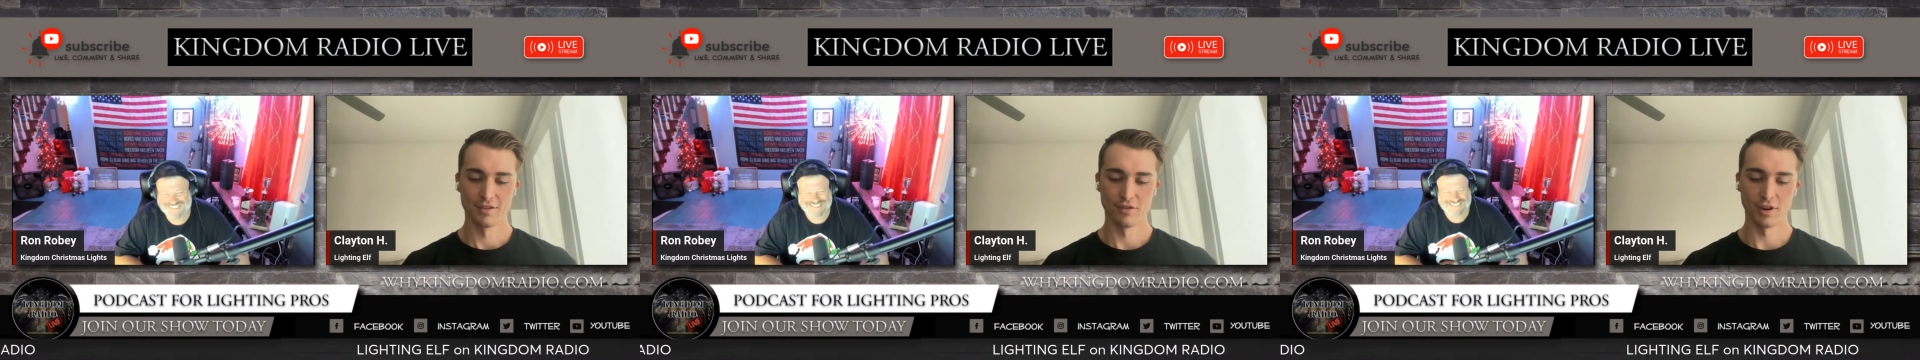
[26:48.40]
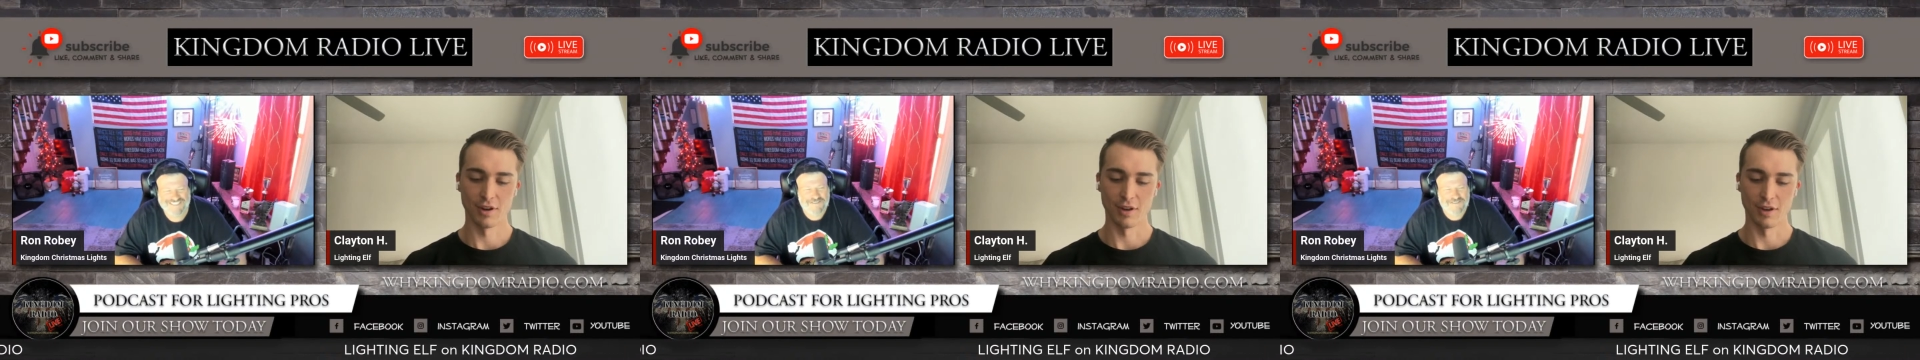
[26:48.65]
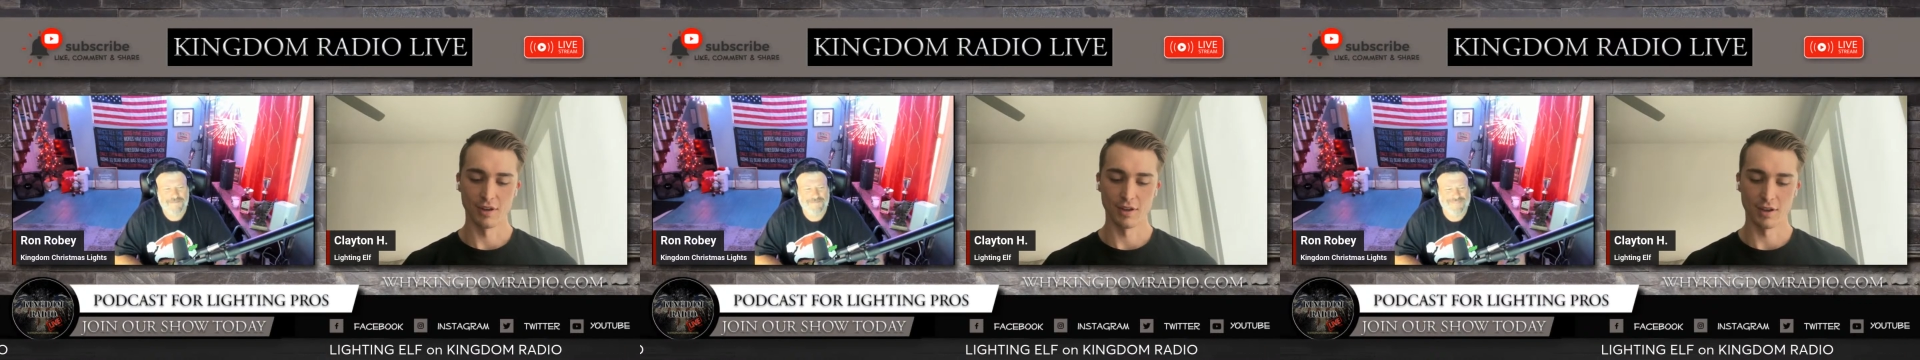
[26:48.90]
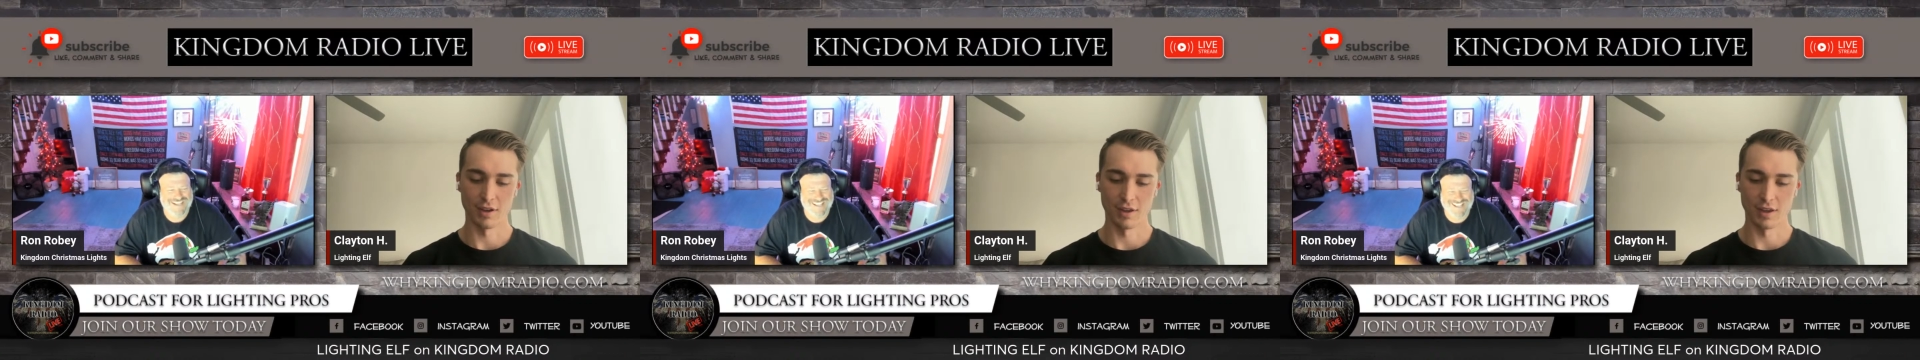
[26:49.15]
Right.
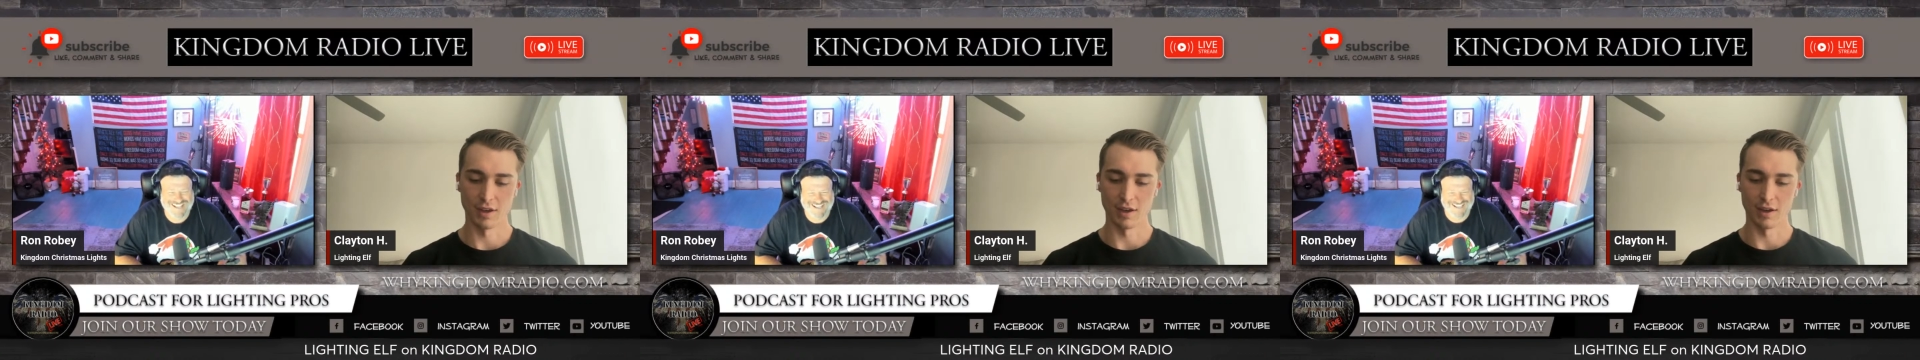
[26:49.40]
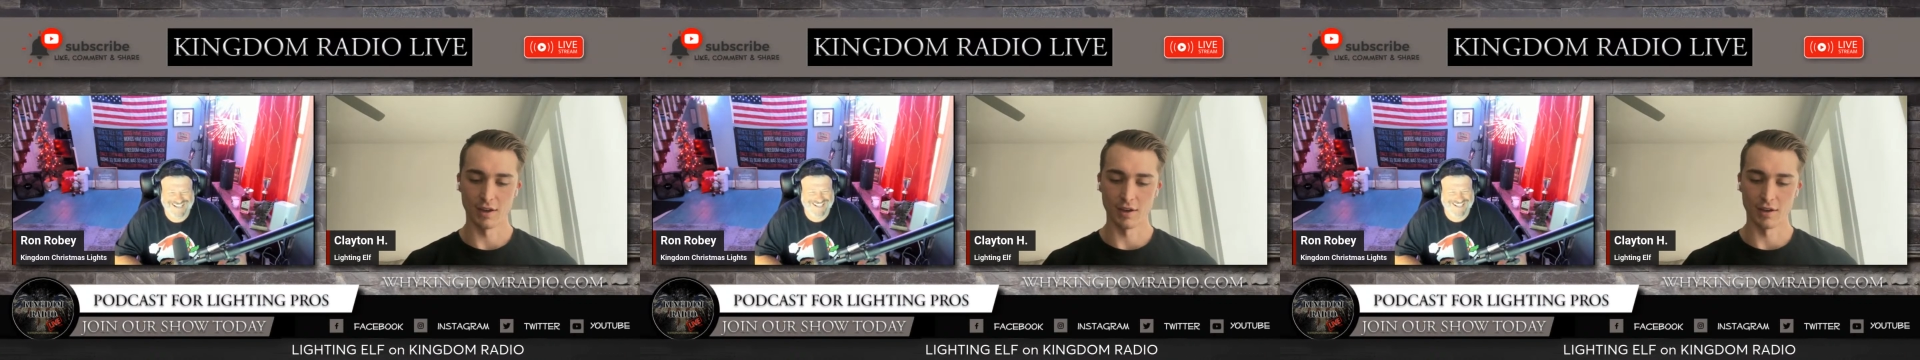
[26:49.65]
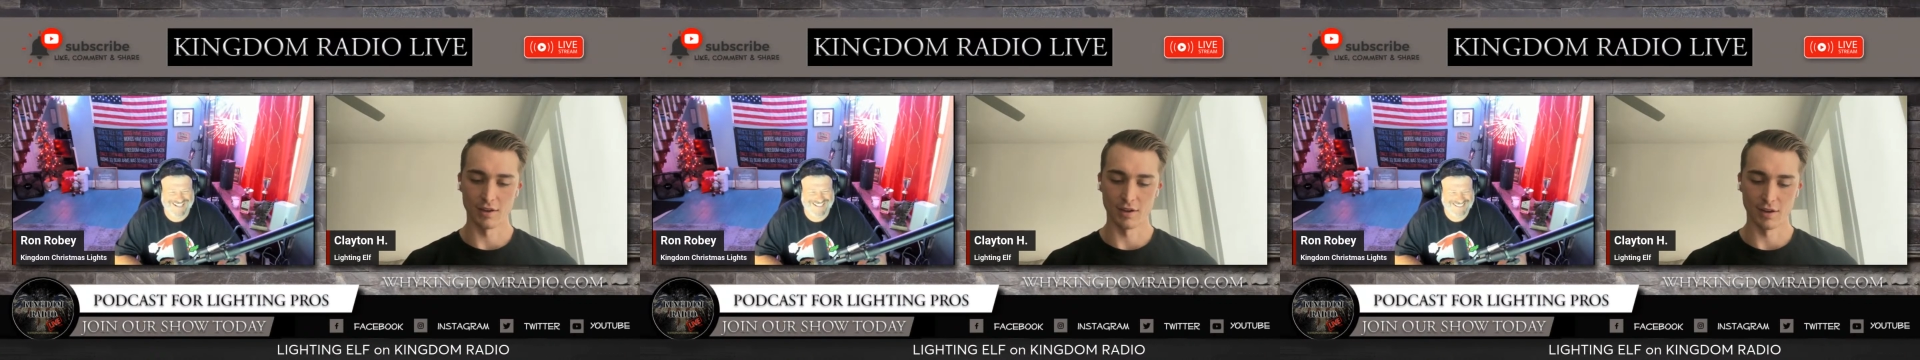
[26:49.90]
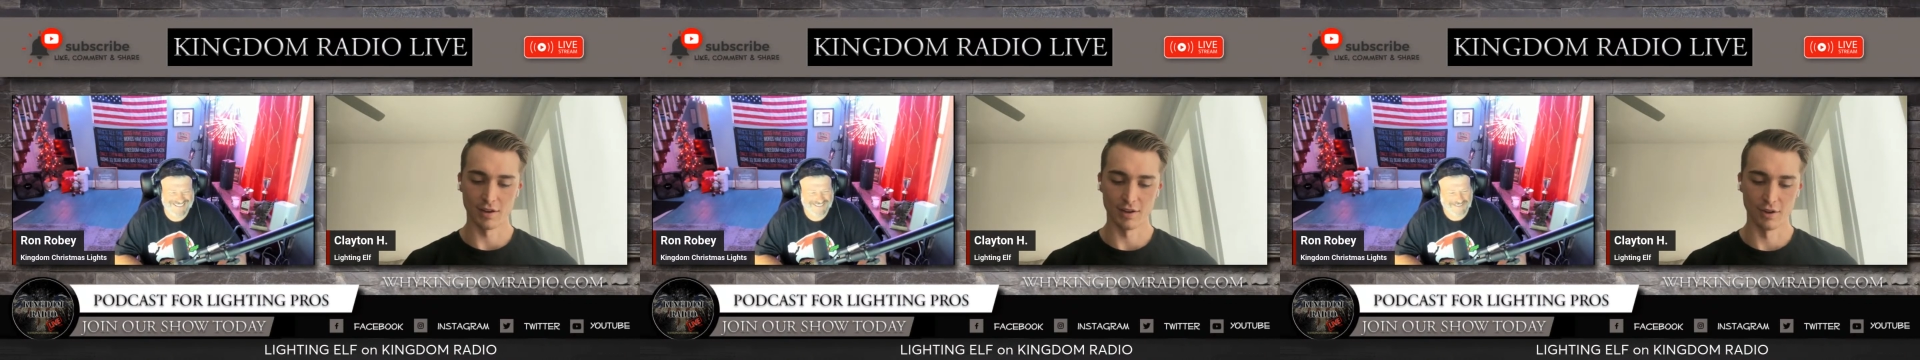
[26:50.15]
Yeah,
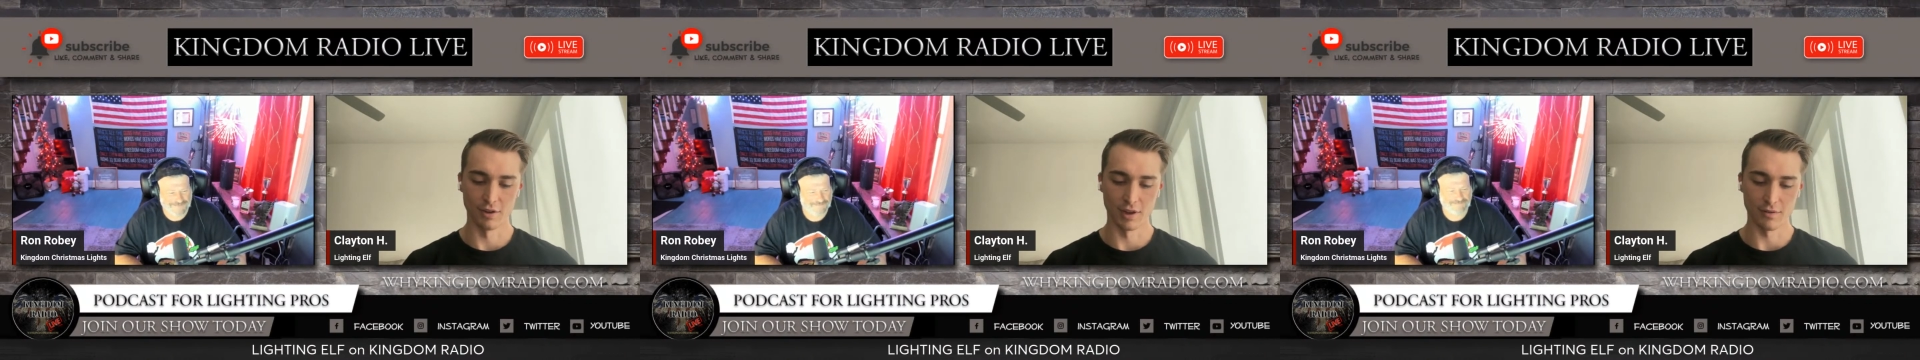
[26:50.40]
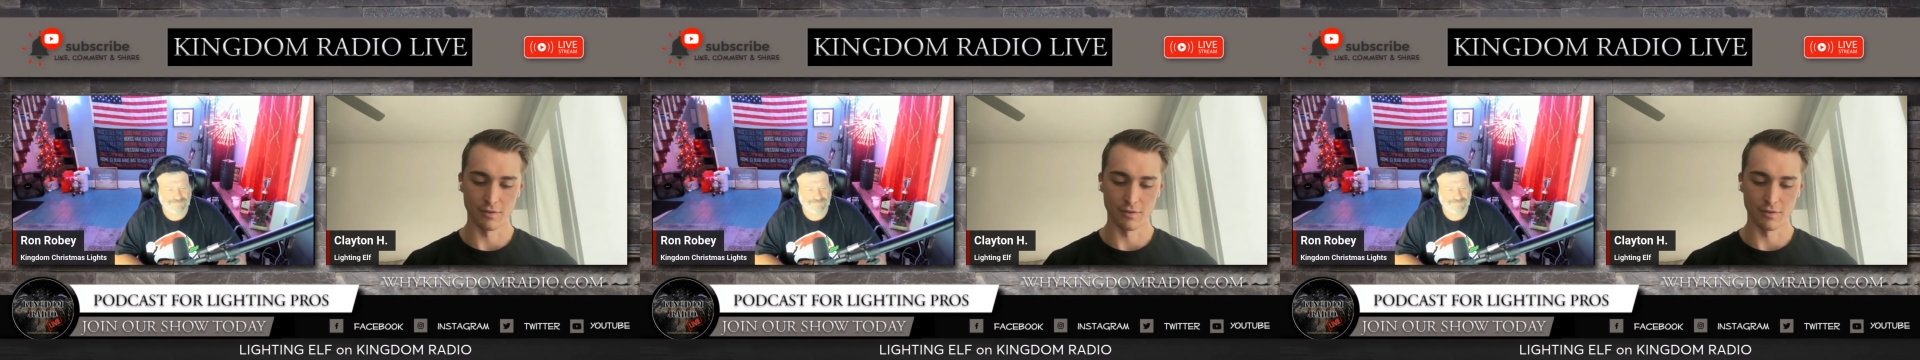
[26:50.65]
I know